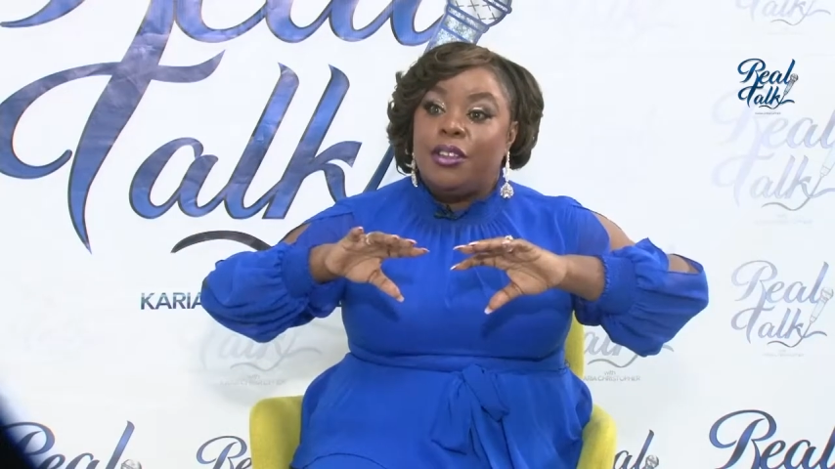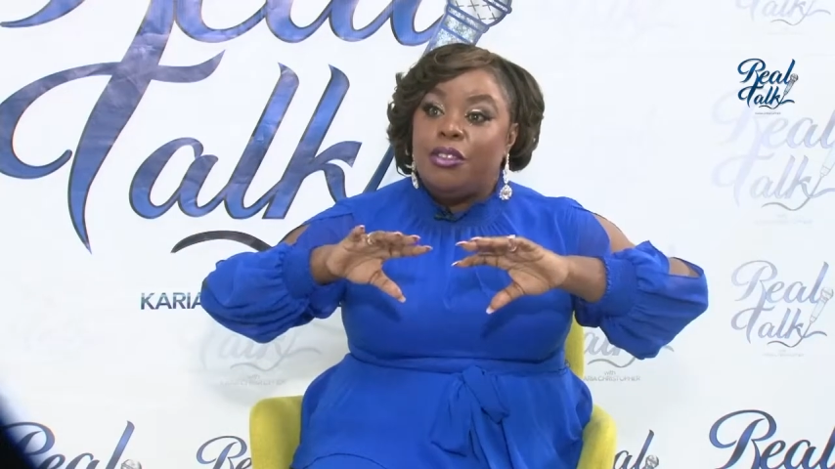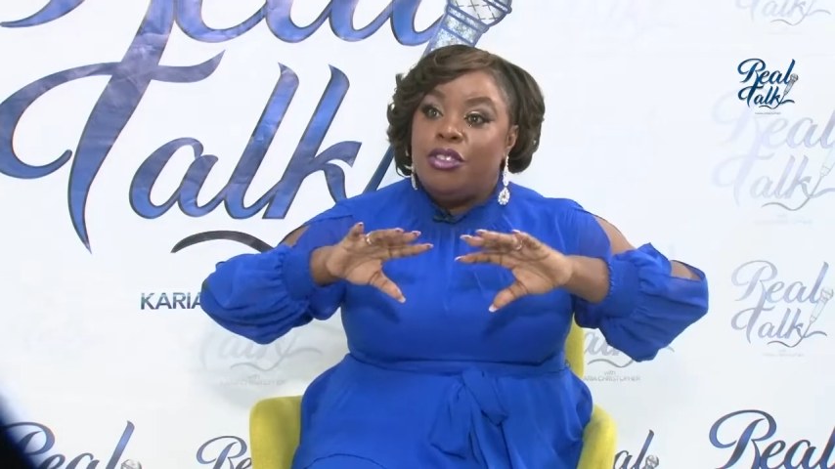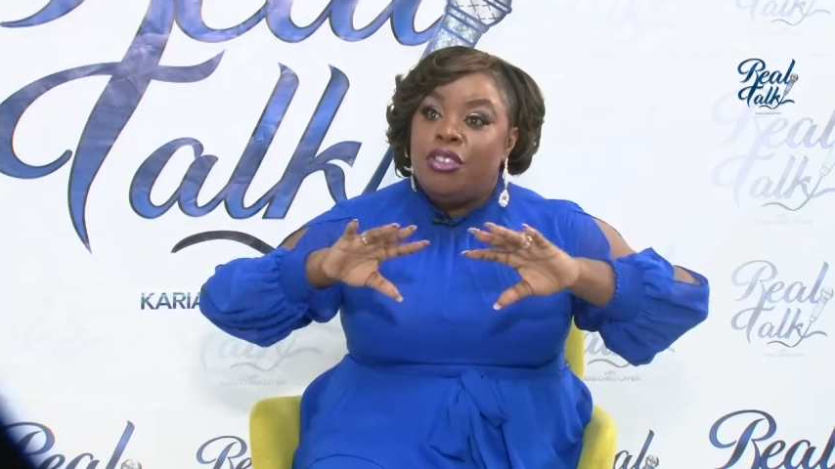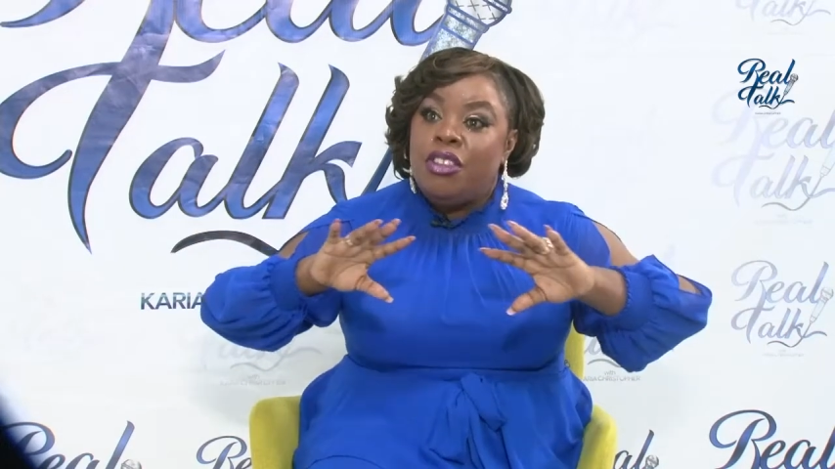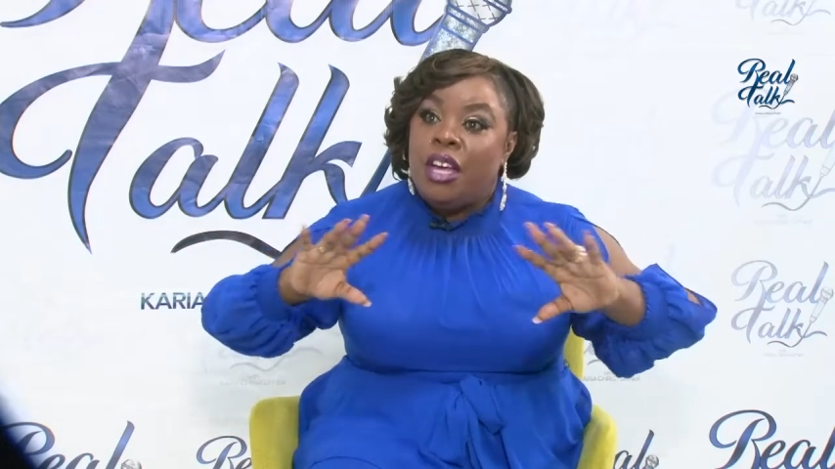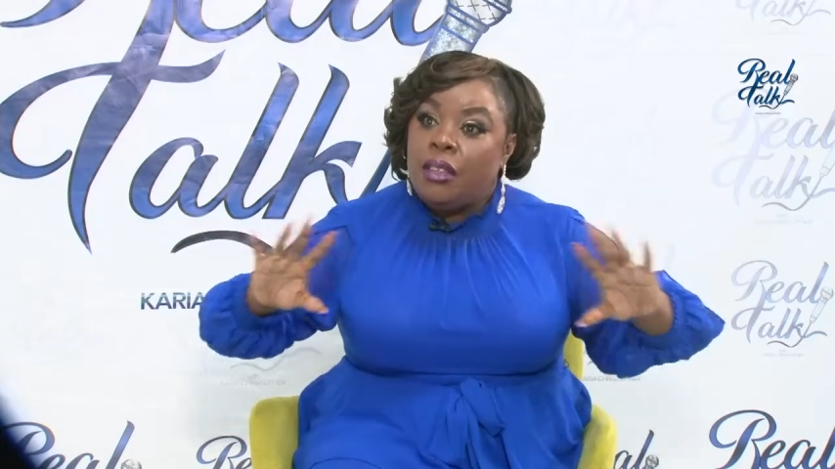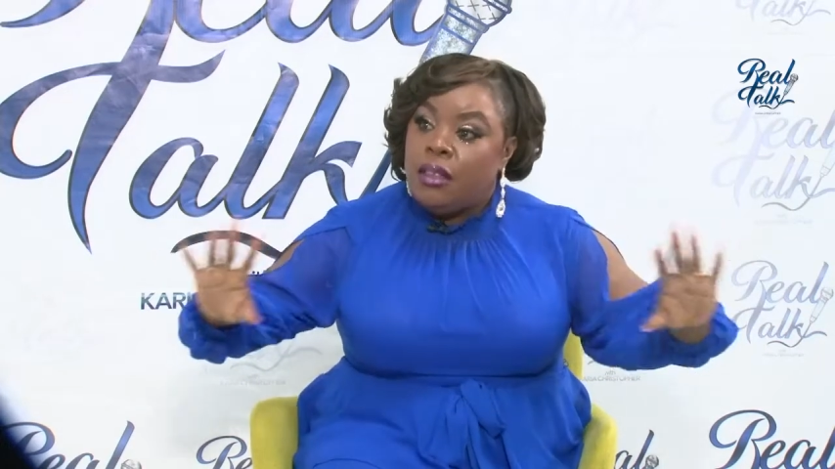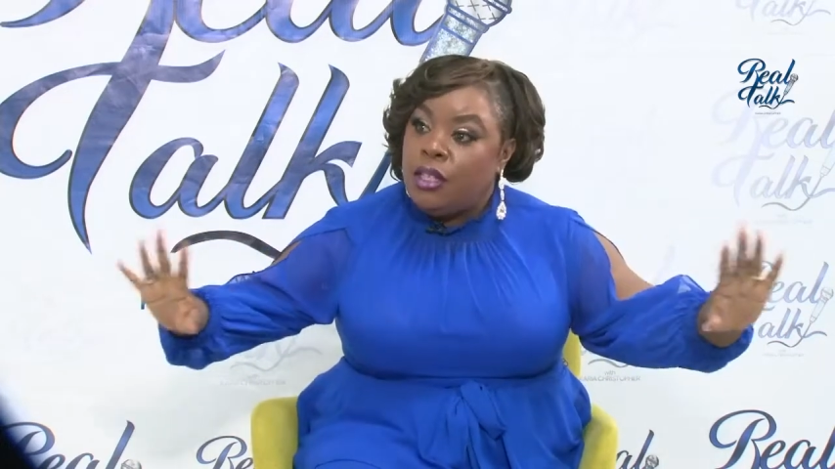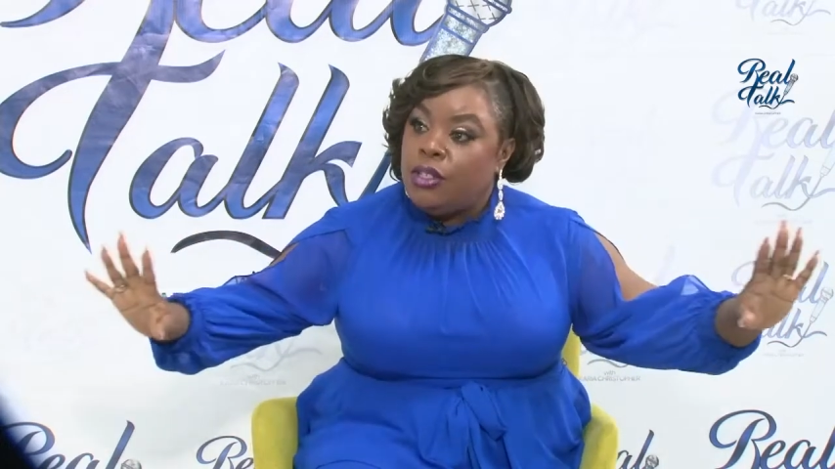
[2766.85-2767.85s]

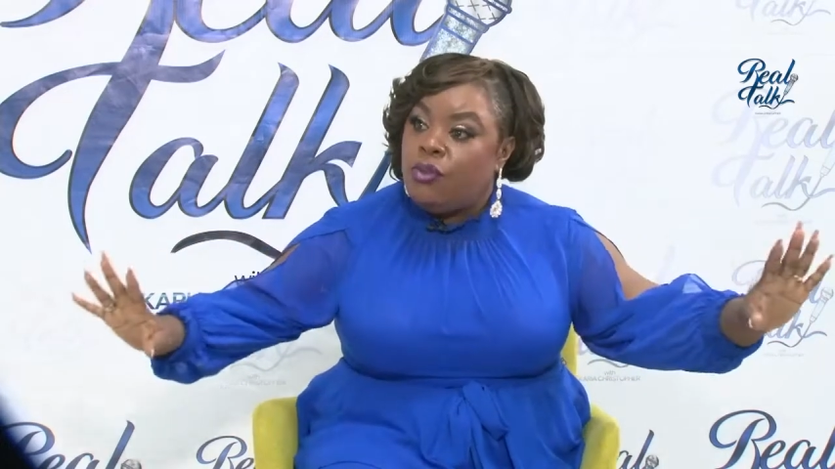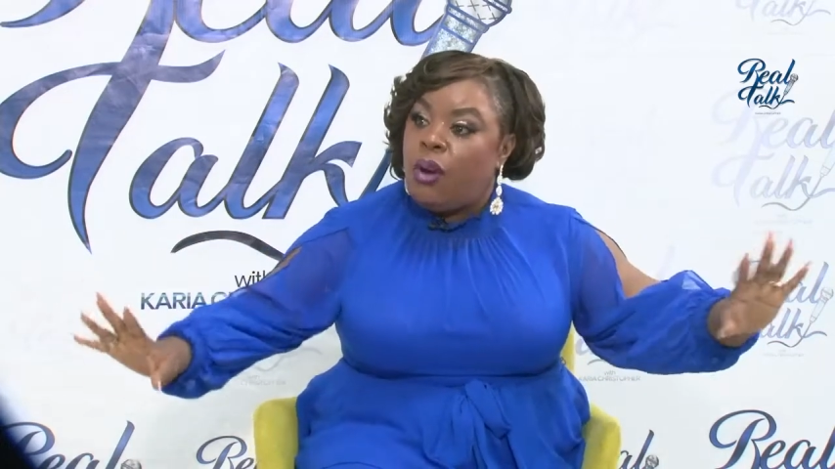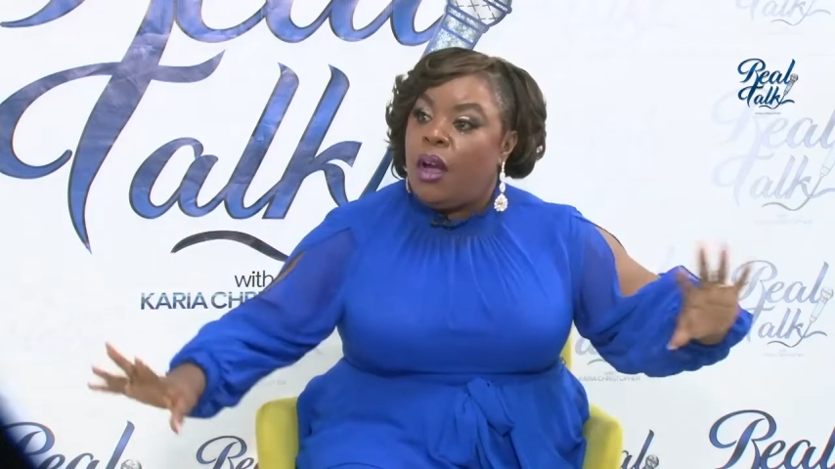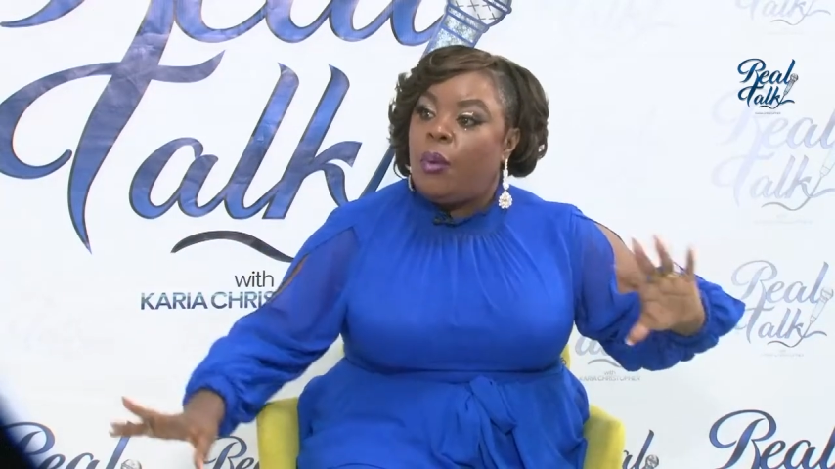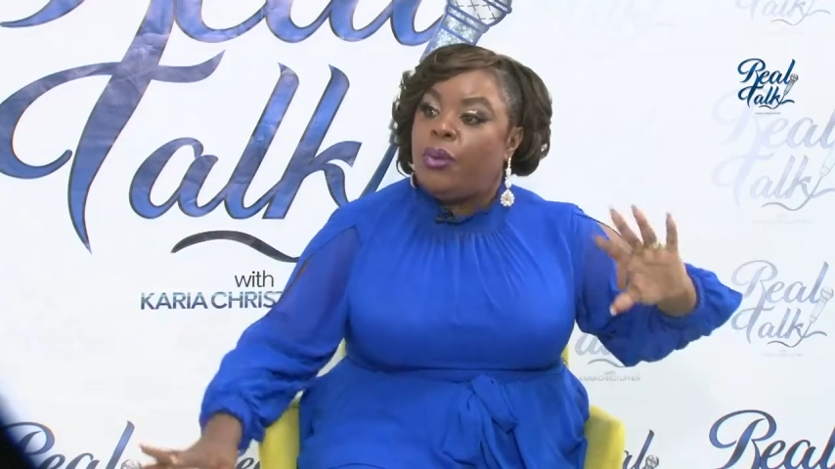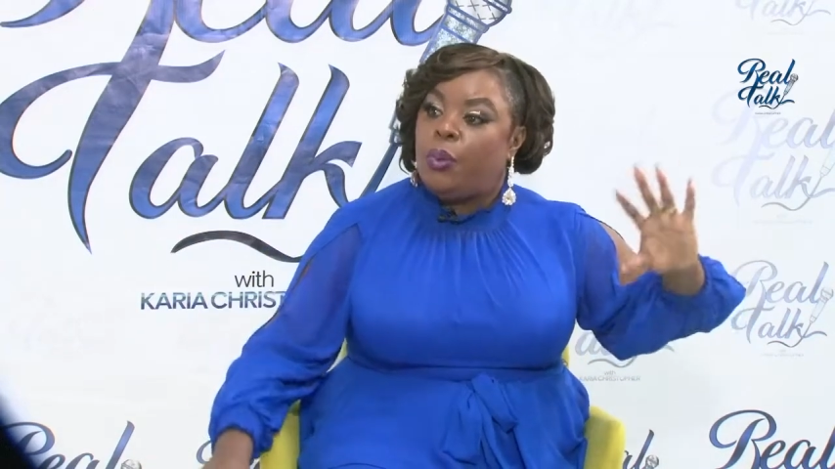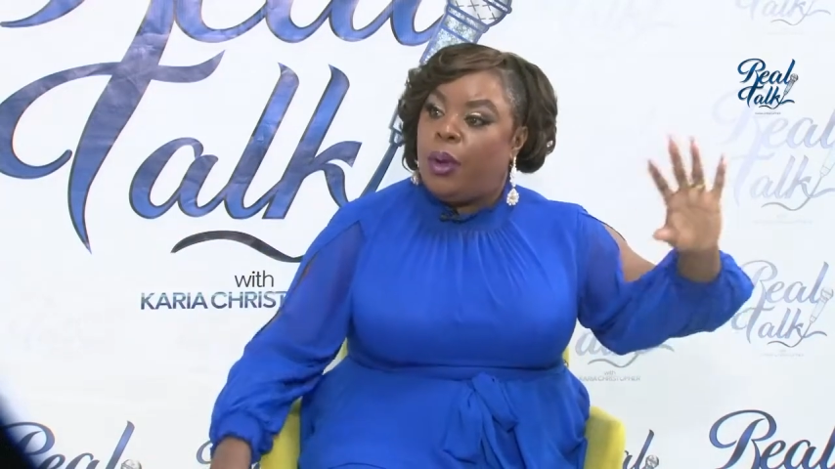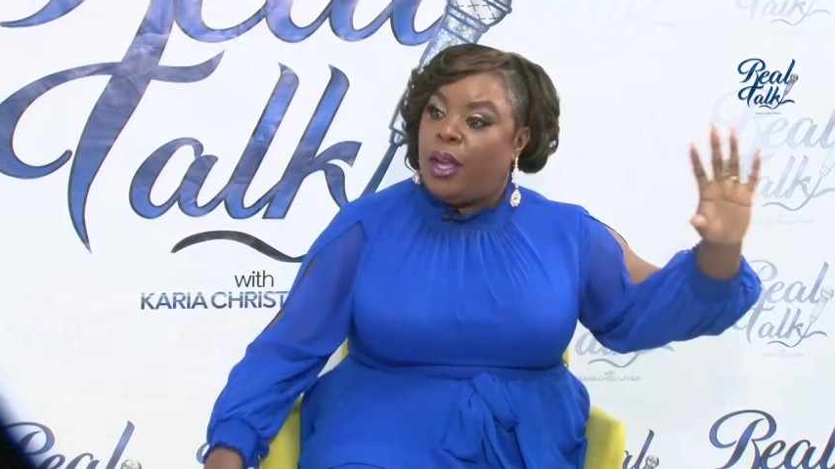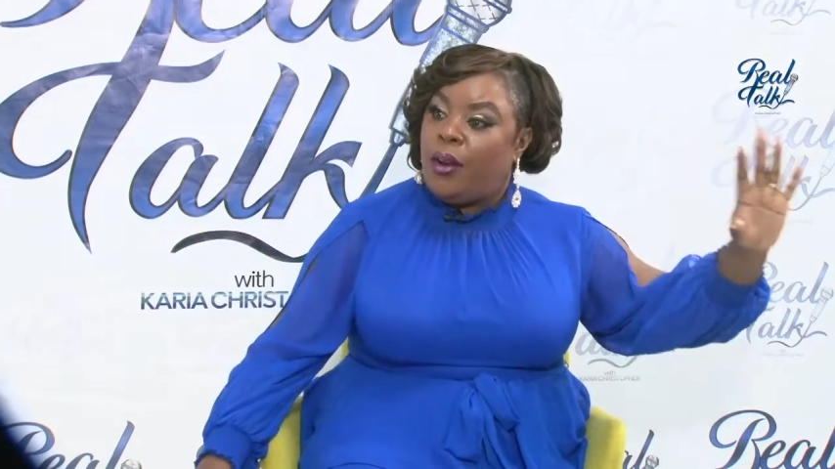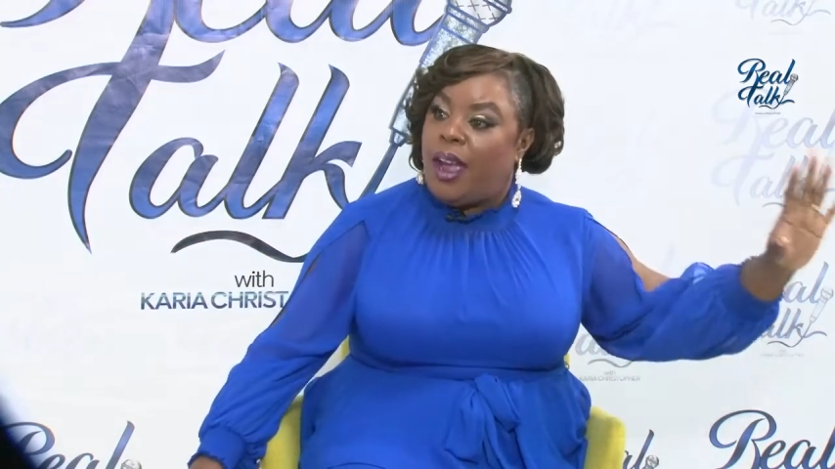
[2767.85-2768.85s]
Nothing is wrong with
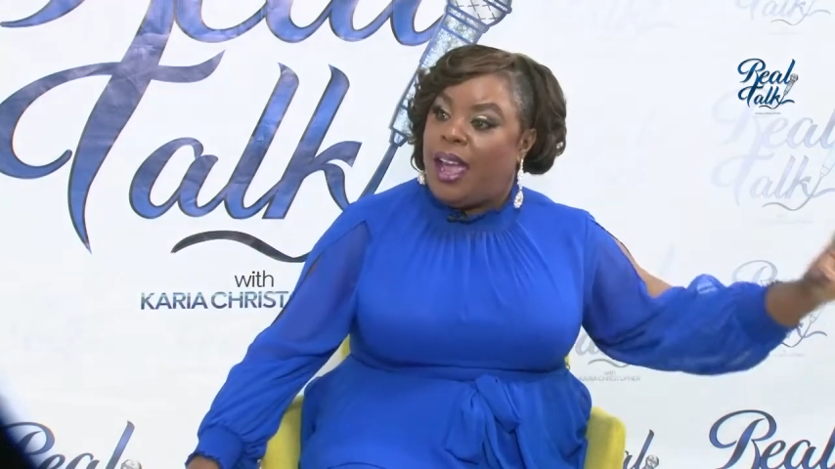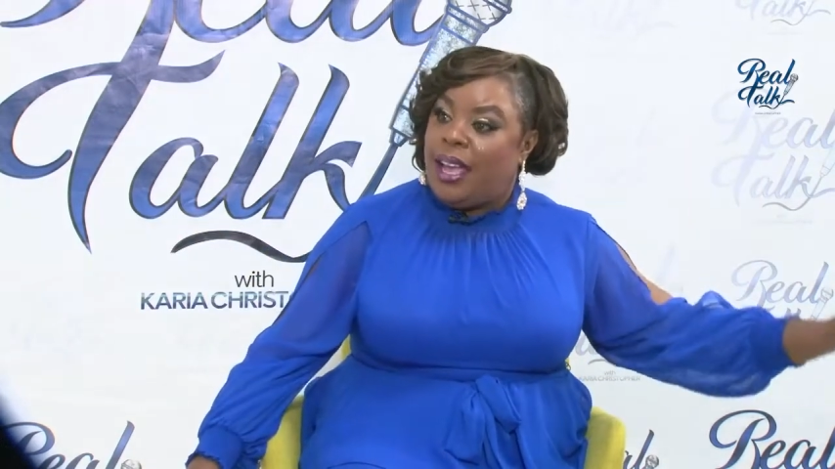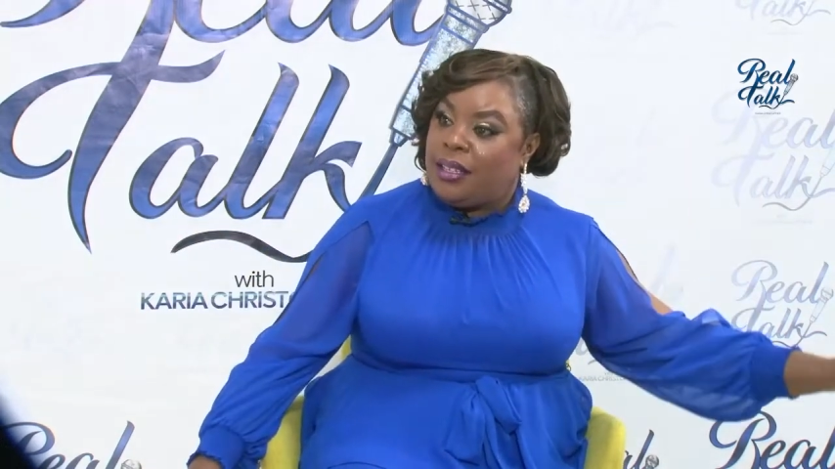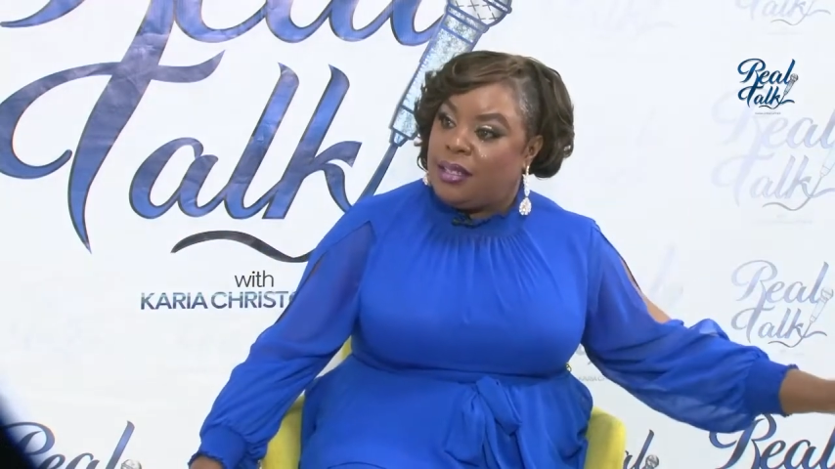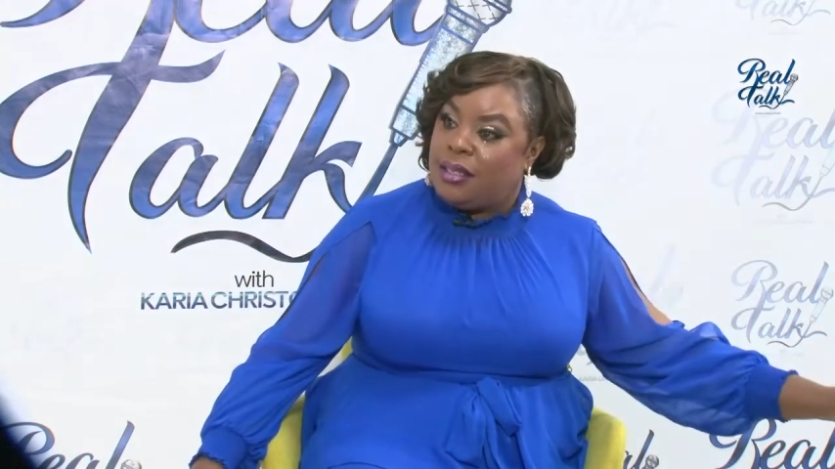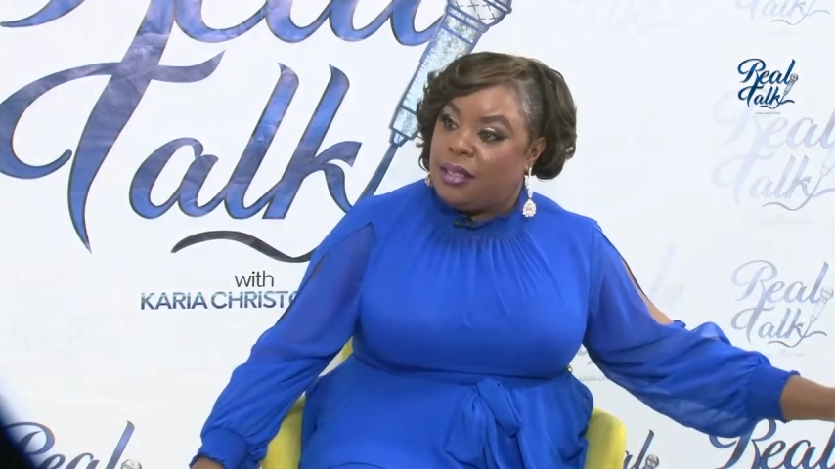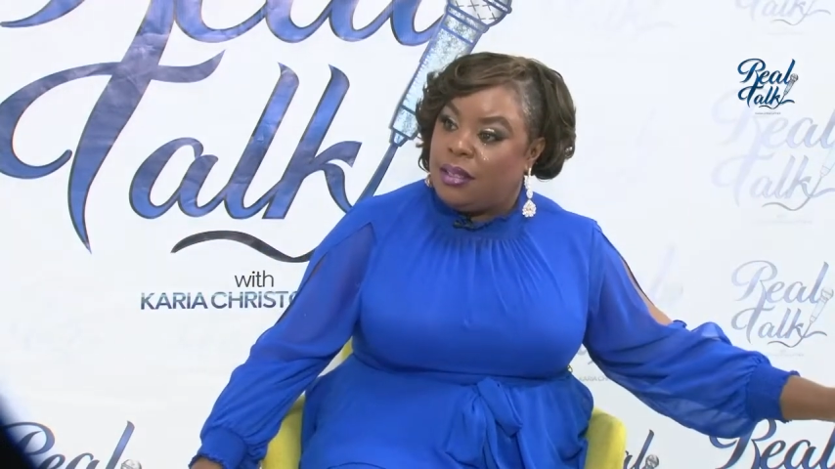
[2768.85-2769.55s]
where you're at.